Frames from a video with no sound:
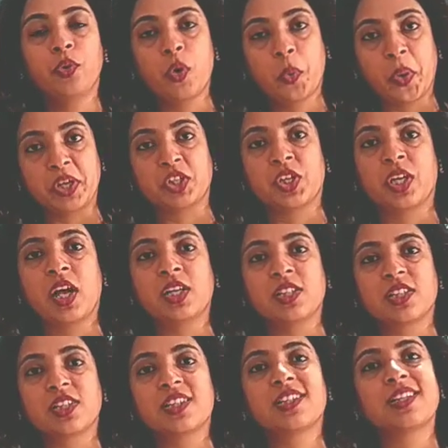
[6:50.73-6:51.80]
your question
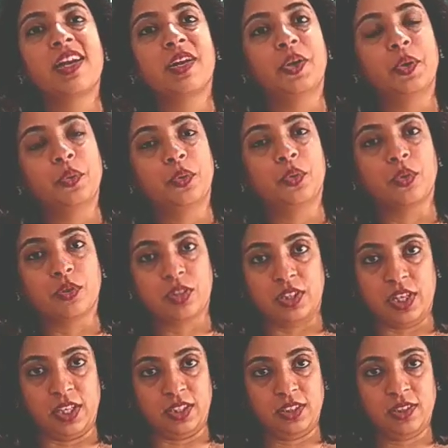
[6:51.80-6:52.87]
answers and do those
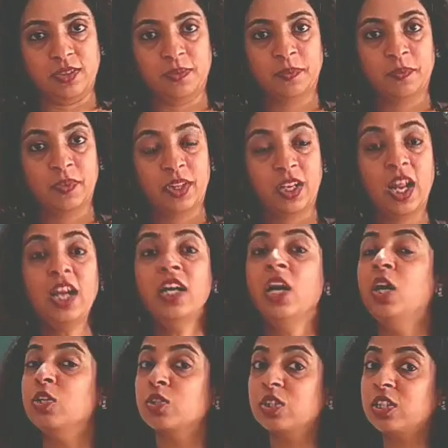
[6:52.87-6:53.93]
things,
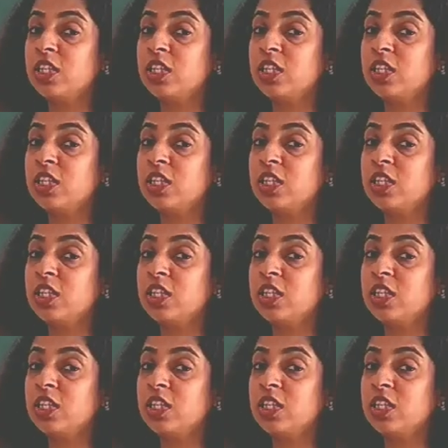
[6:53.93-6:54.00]
right? So